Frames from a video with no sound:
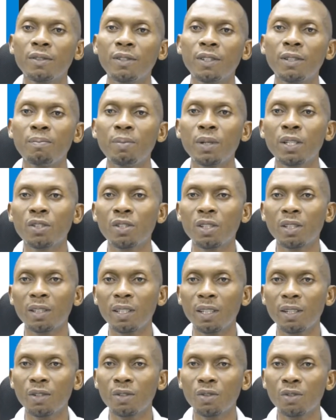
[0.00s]
So the picture
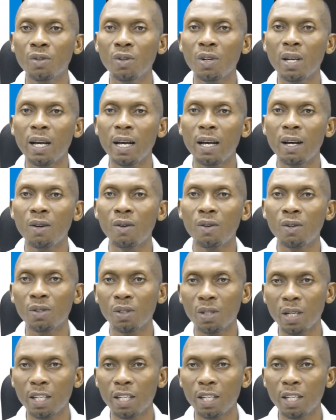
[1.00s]
tells you how, or